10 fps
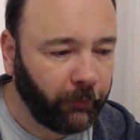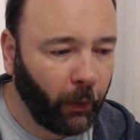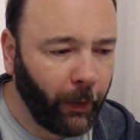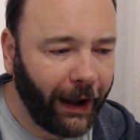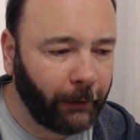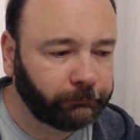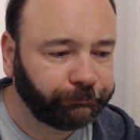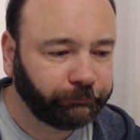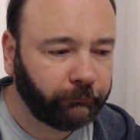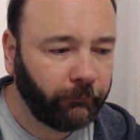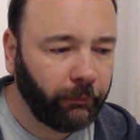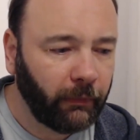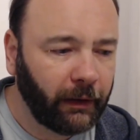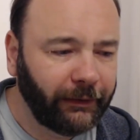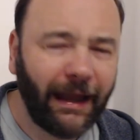Wow.
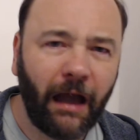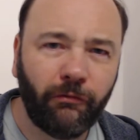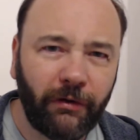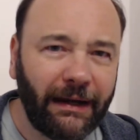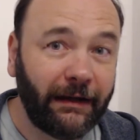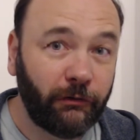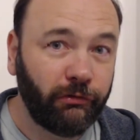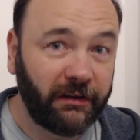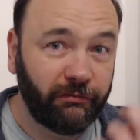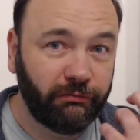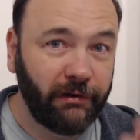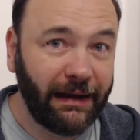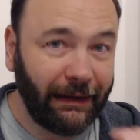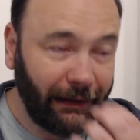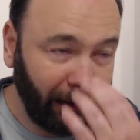Yeah, really crisp,
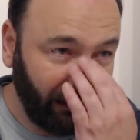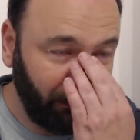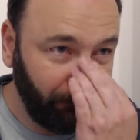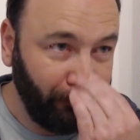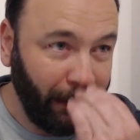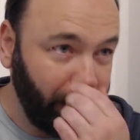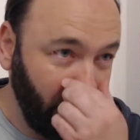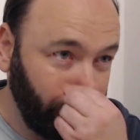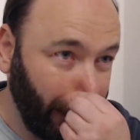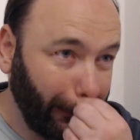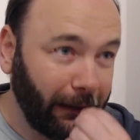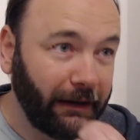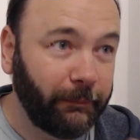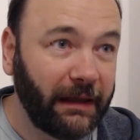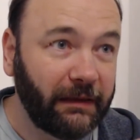really clean. Maybe I'm getting a
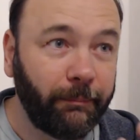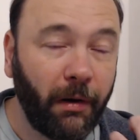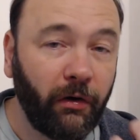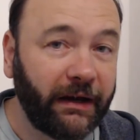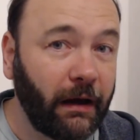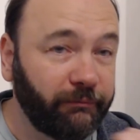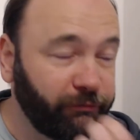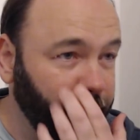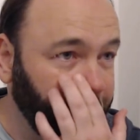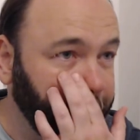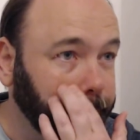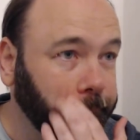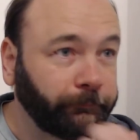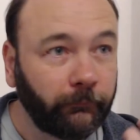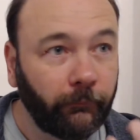little bit of the pine up front.
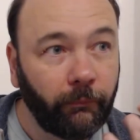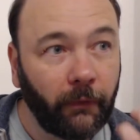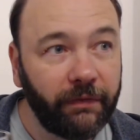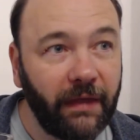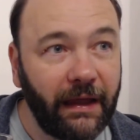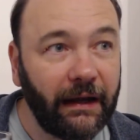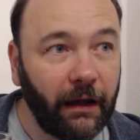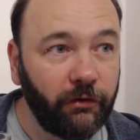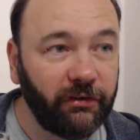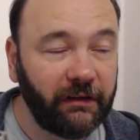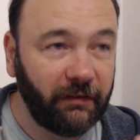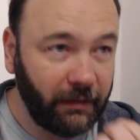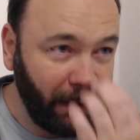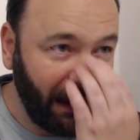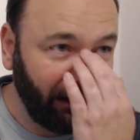Then it goes into the
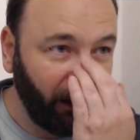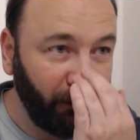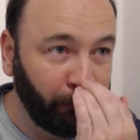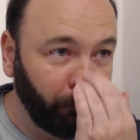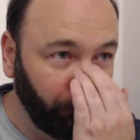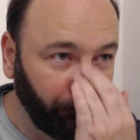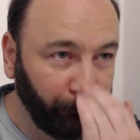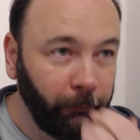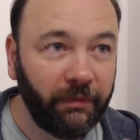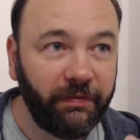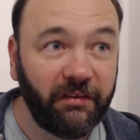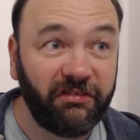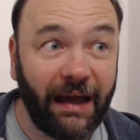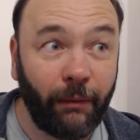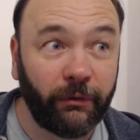mango, the
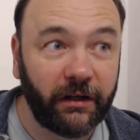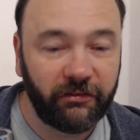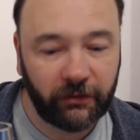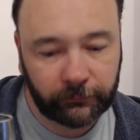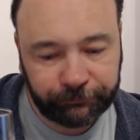sourness.